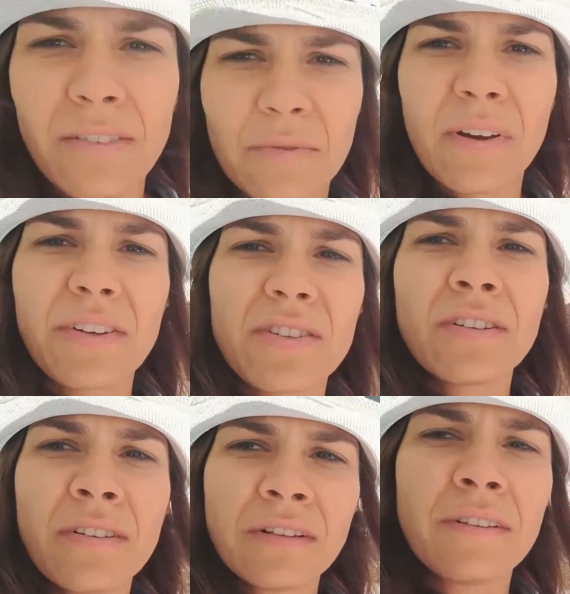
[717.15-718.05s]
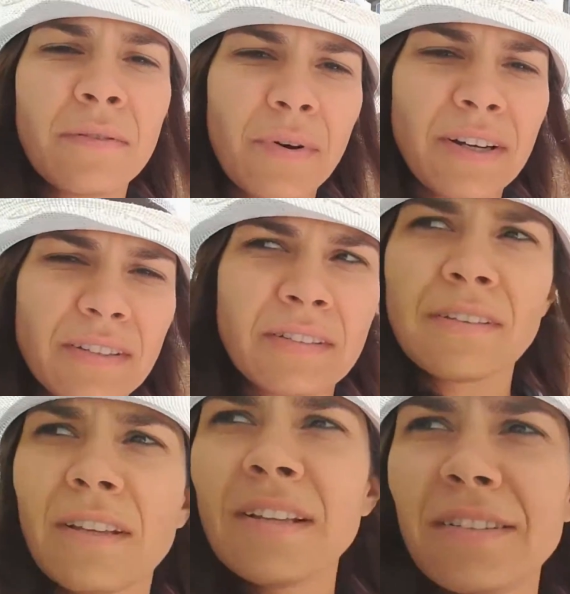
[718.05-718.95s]
directional wise
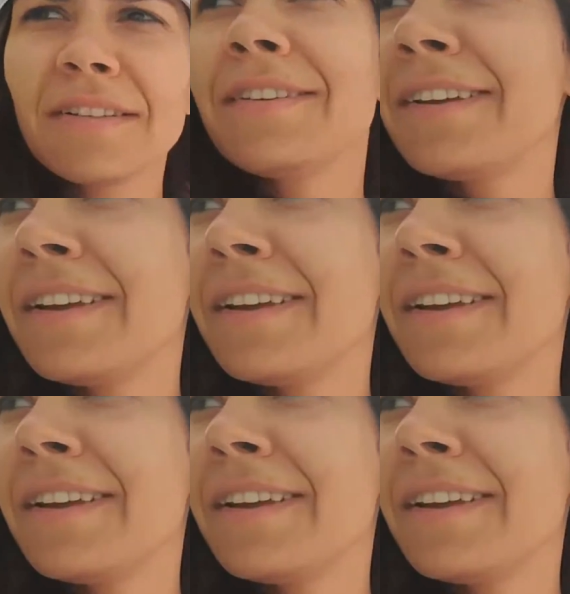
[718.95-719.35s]
at least.